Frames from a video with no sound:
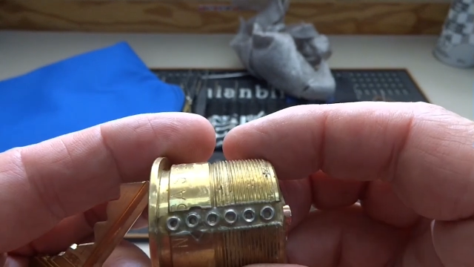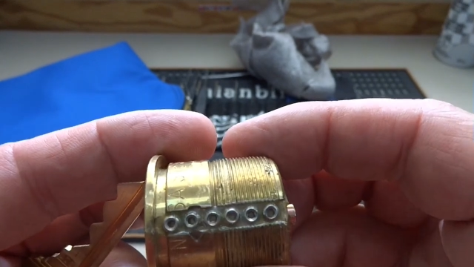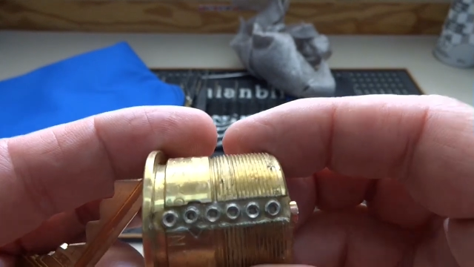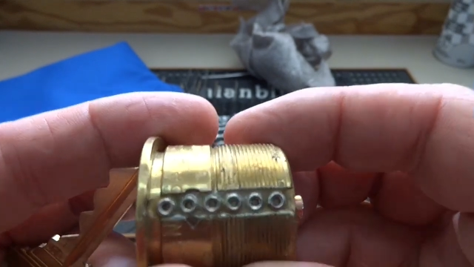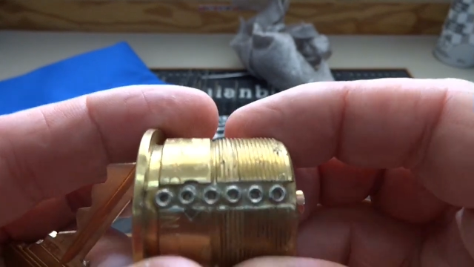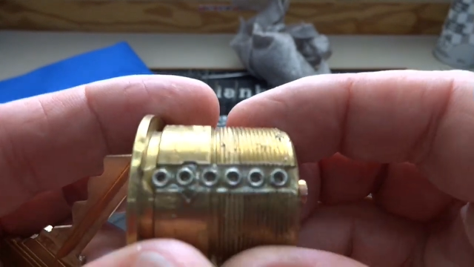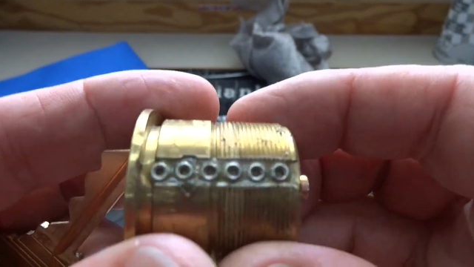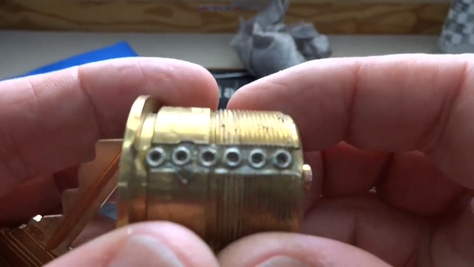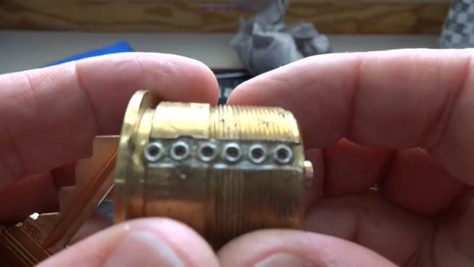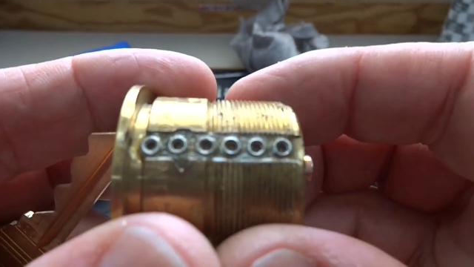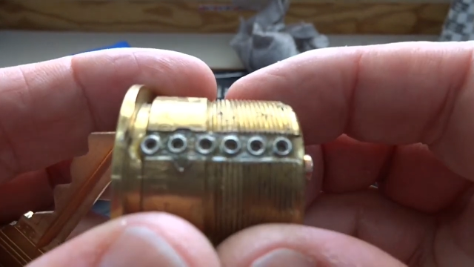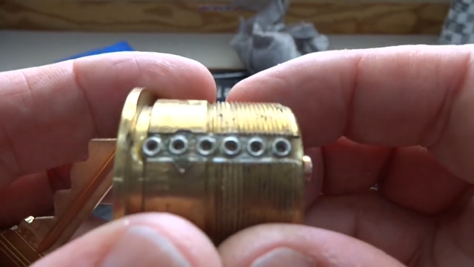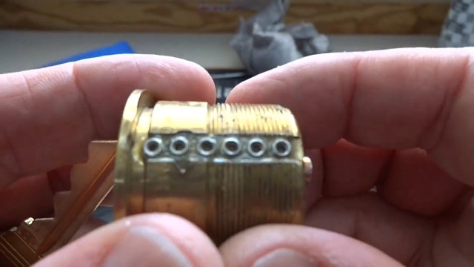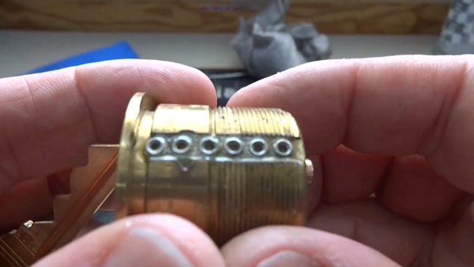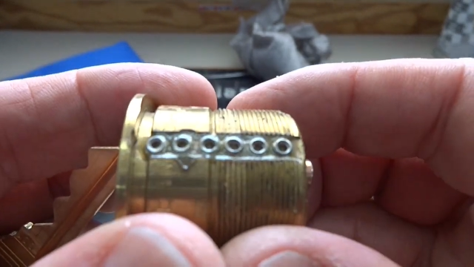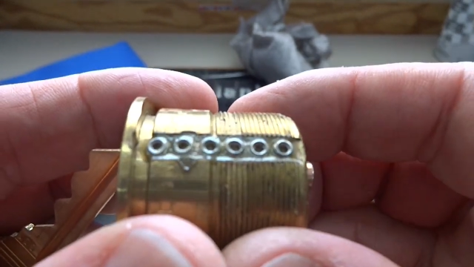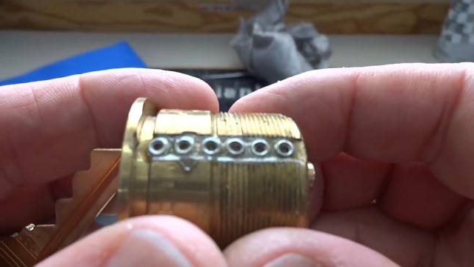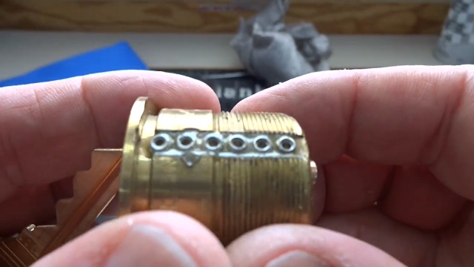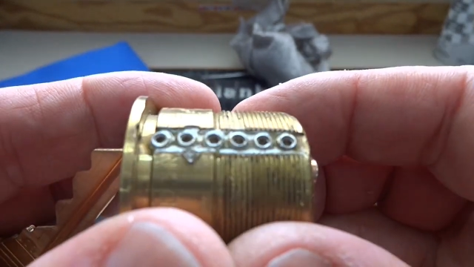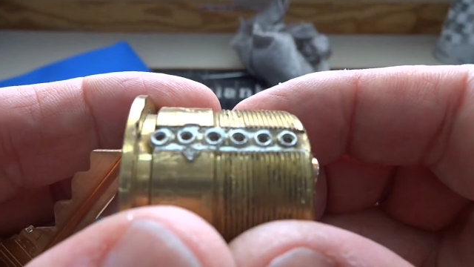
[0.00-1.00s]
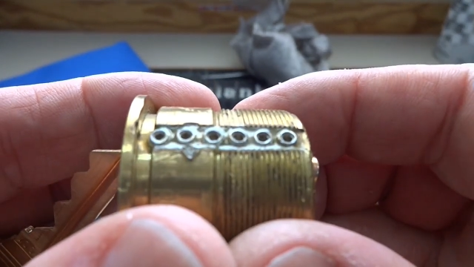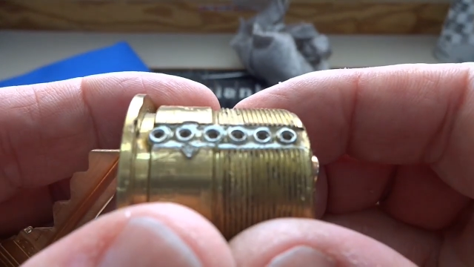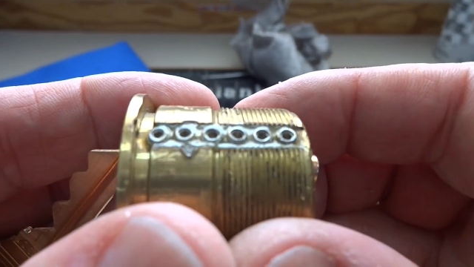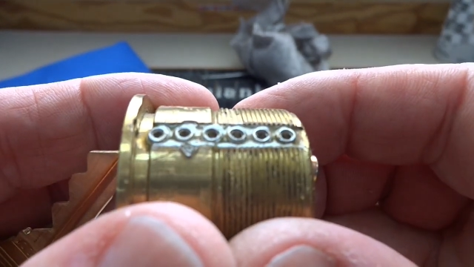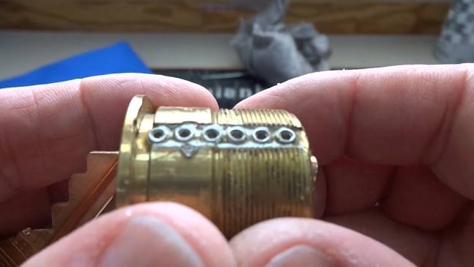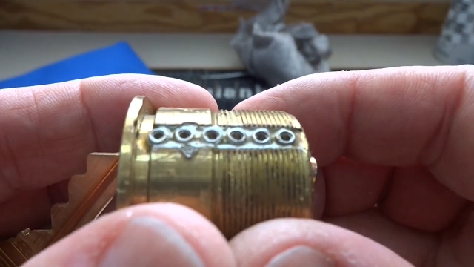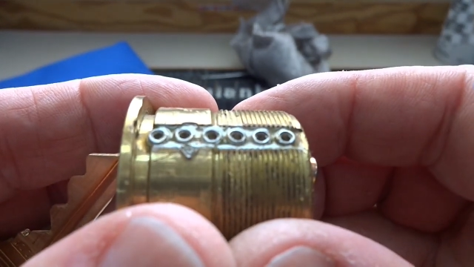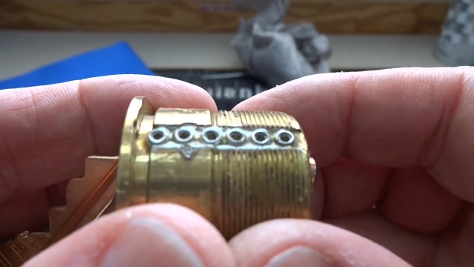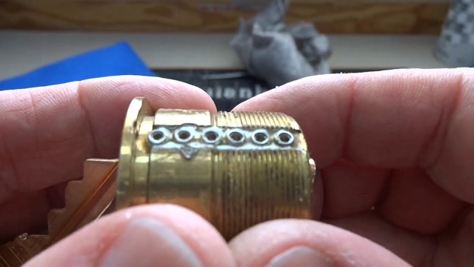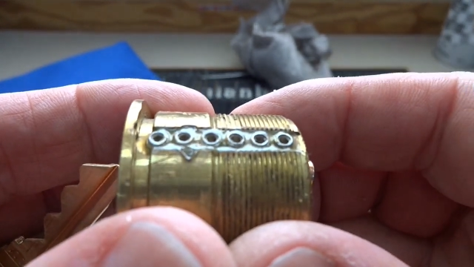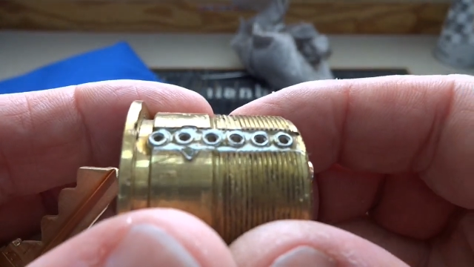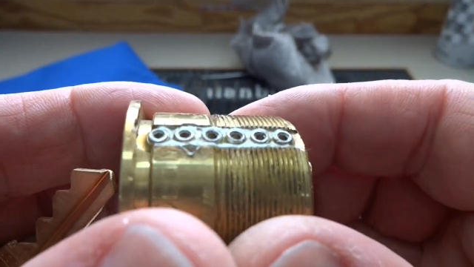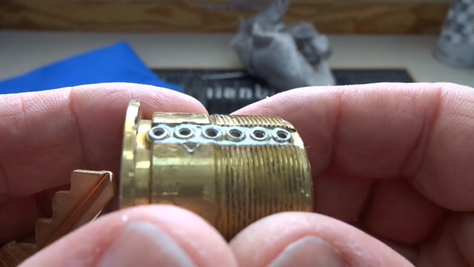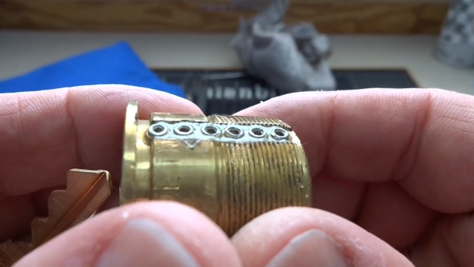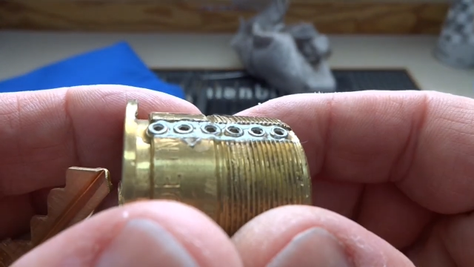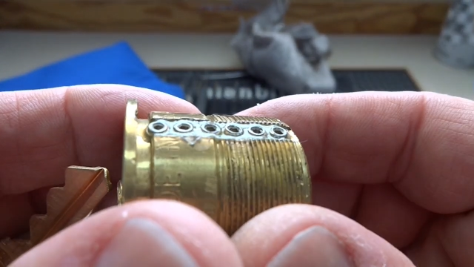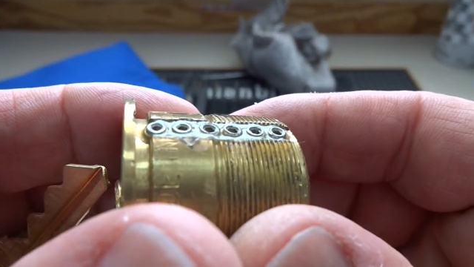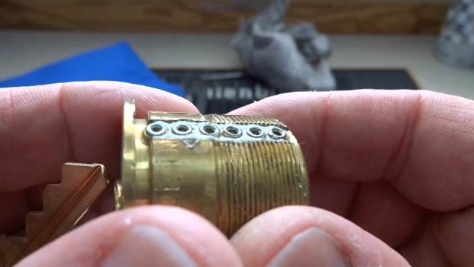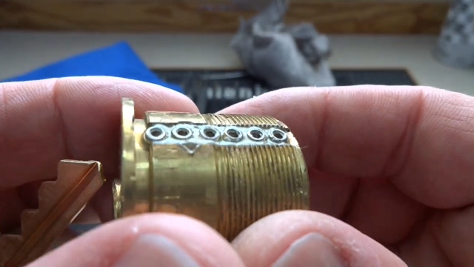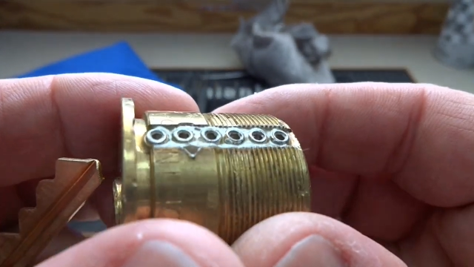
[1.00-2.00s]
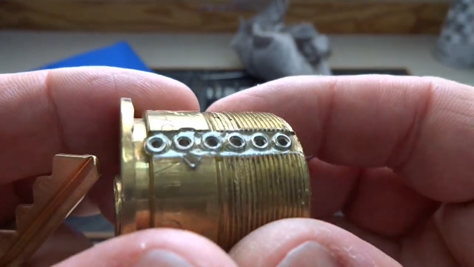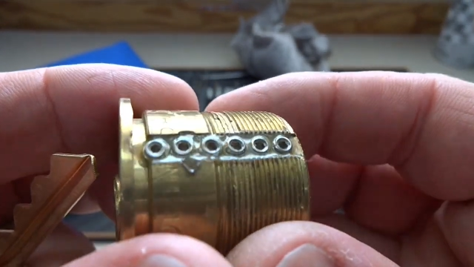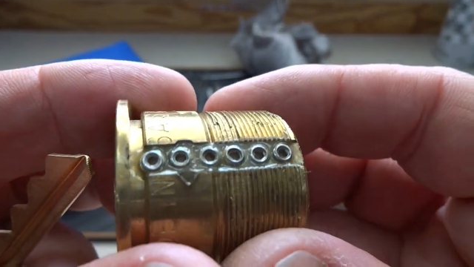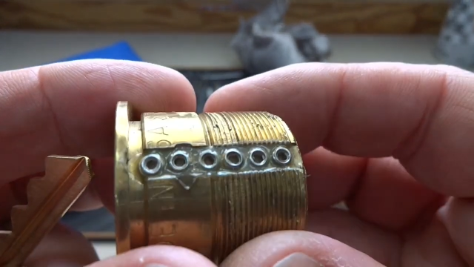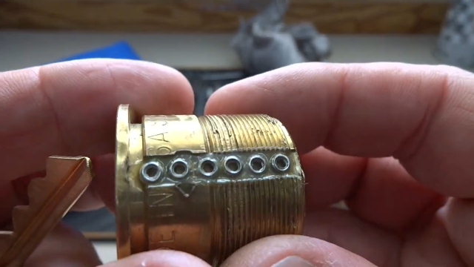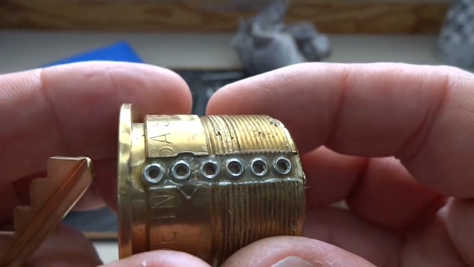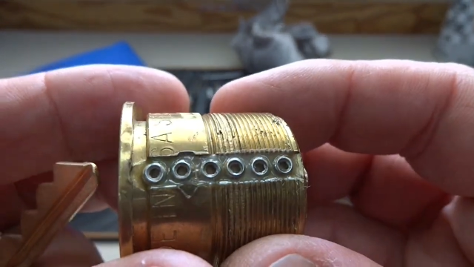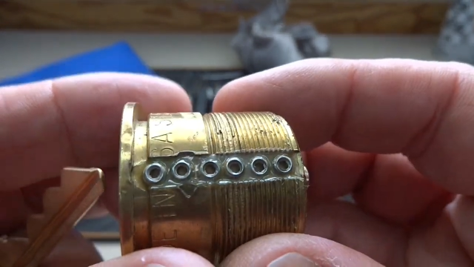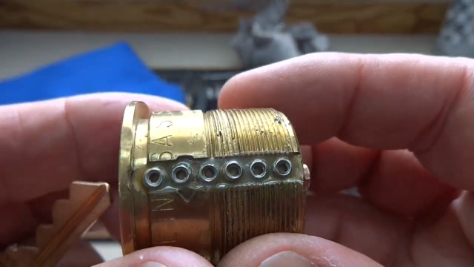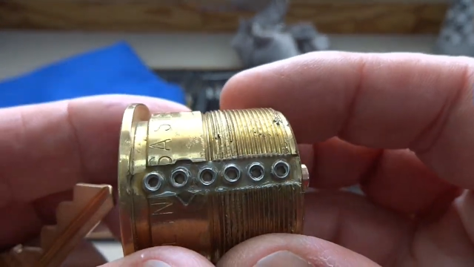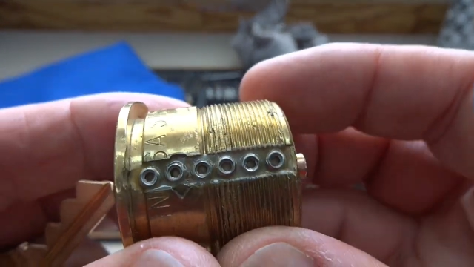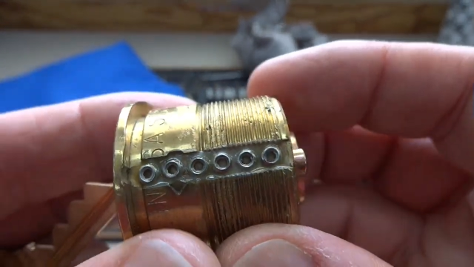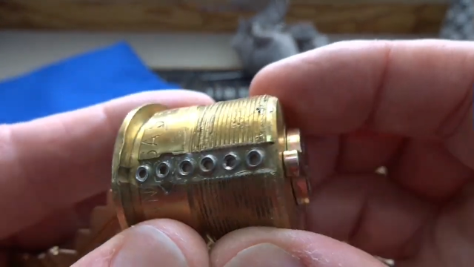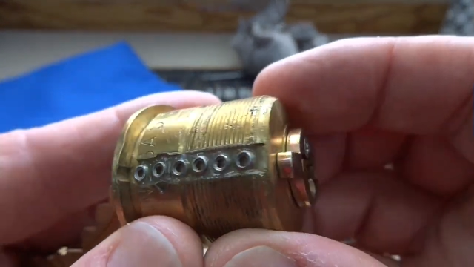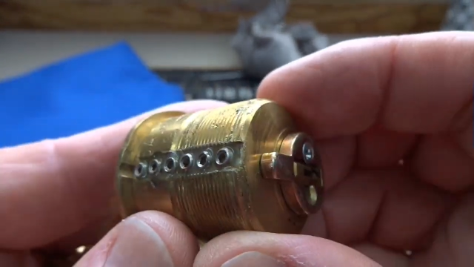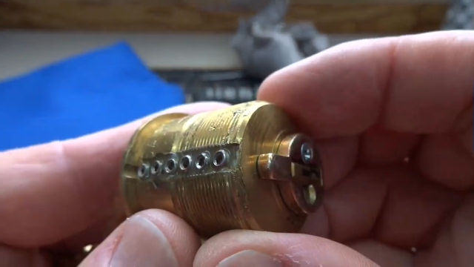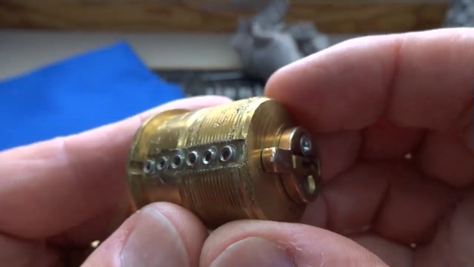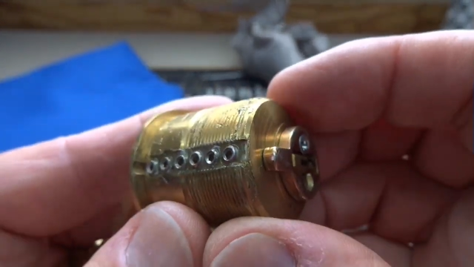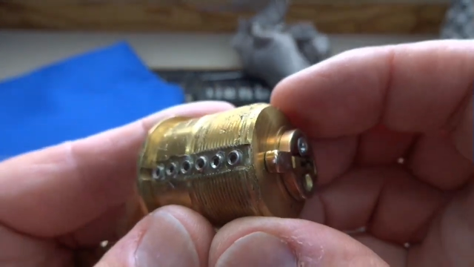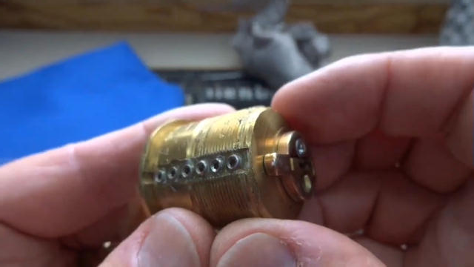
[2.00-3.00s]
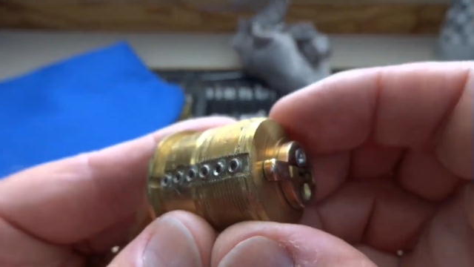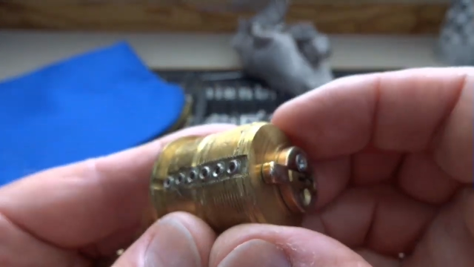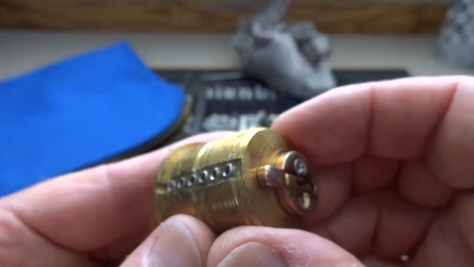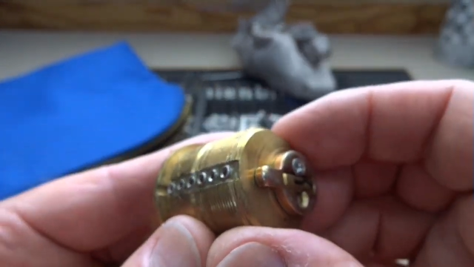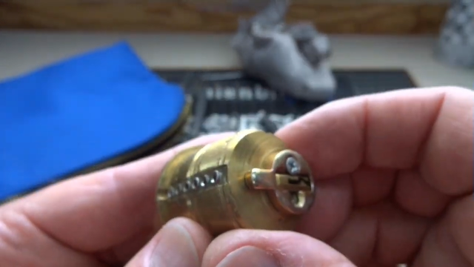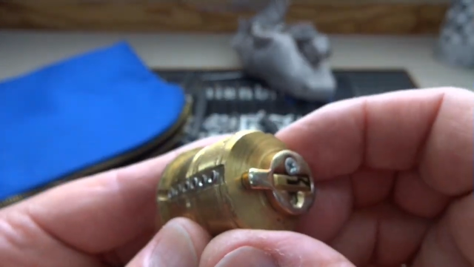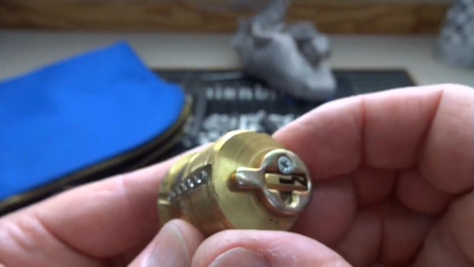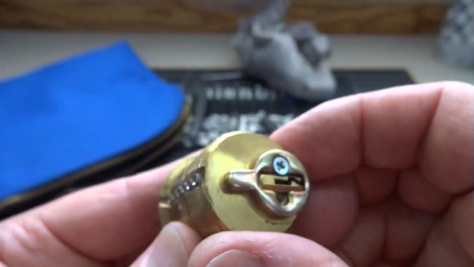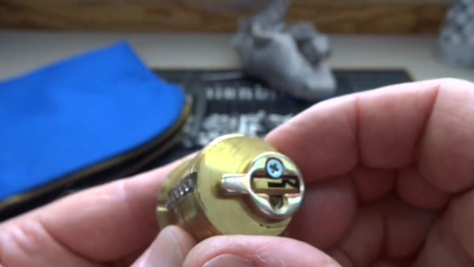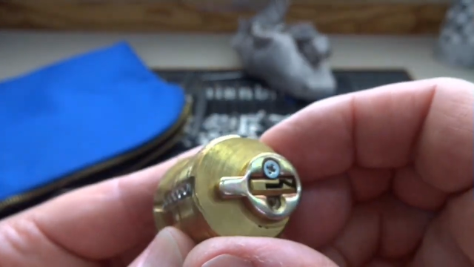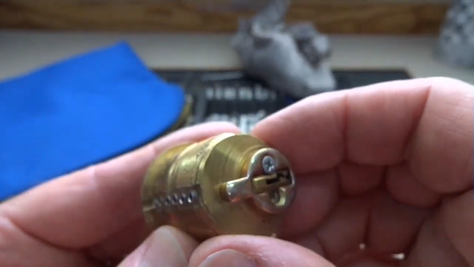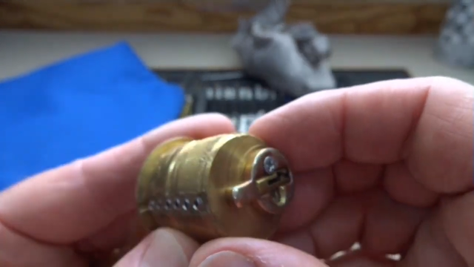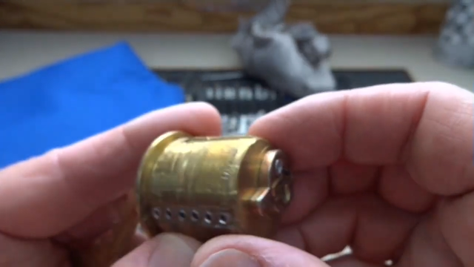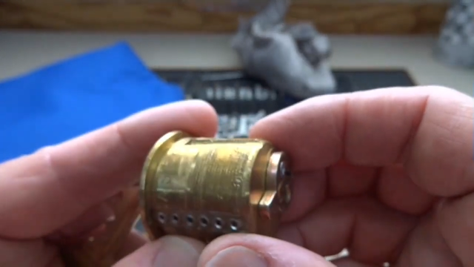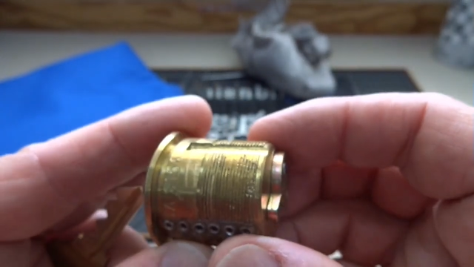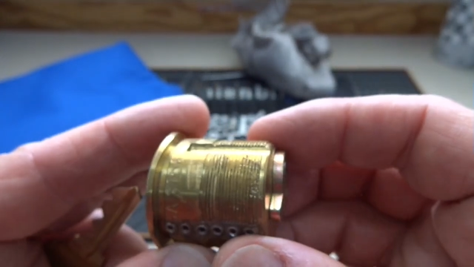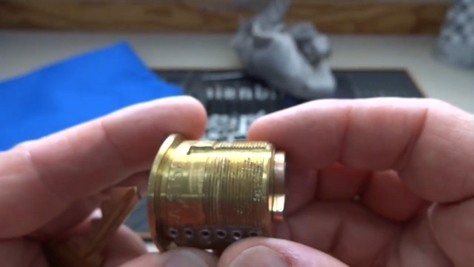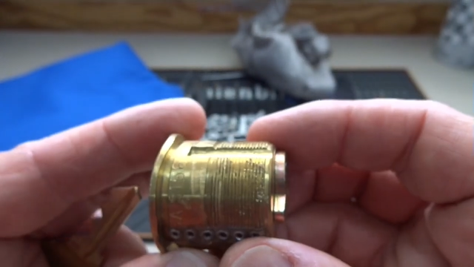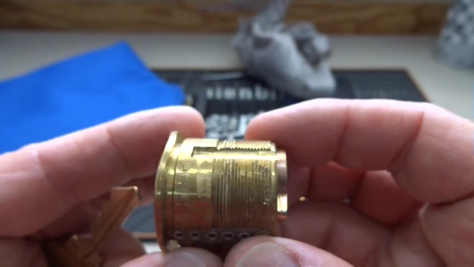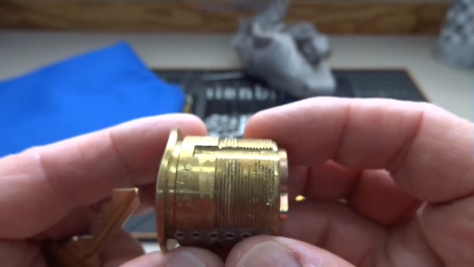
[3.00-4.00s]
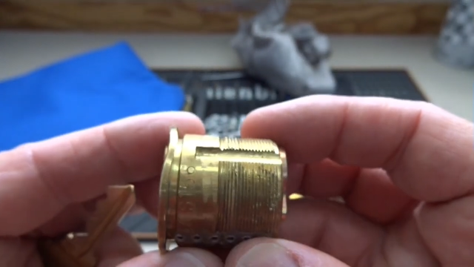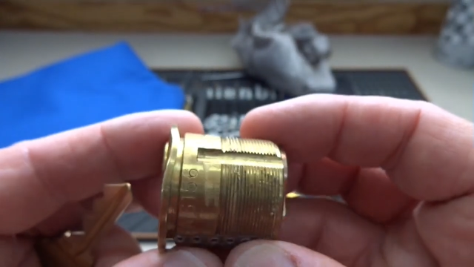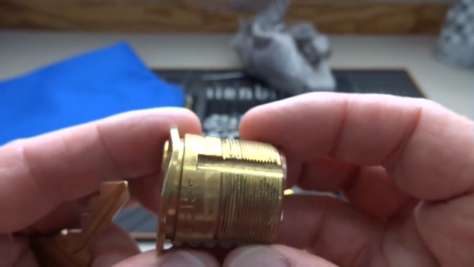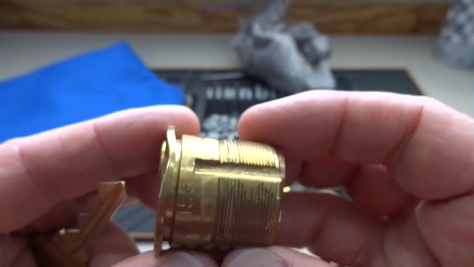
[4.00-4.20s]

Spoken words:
Nobody's mouth can be seen.